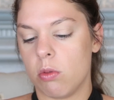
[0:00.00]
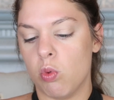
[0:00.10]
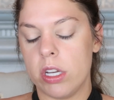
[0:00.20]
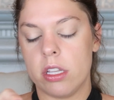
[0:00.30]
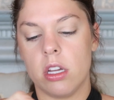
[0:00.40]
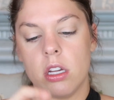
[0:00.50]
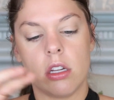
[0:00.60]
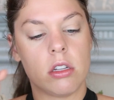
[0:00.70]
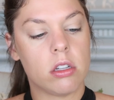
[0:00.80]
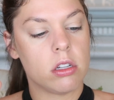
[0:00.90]
What the?
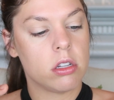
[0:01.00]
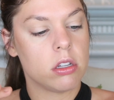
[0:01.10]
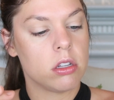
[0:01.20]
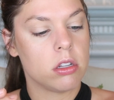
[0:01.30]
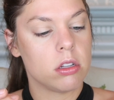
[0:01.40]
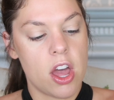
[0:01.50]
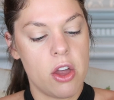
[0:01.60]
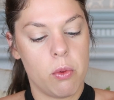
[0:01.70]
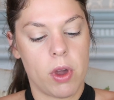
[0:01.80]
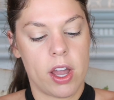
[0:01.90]

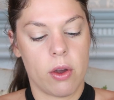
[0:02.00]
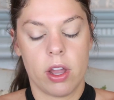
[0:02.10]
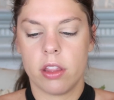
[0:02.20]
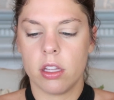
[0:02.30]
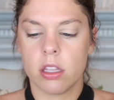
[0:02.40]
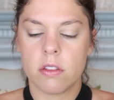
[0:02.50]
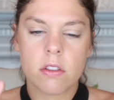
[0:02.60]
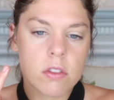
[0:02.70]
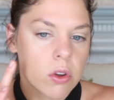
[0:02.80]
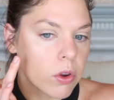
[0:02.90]
Oh wow, I think this
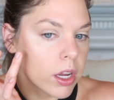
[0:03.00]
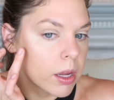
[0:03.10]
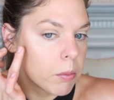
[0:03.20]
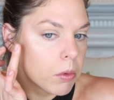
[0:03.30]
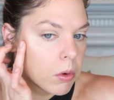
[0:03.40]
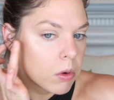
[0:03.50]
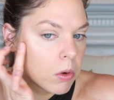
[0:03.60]
is cream.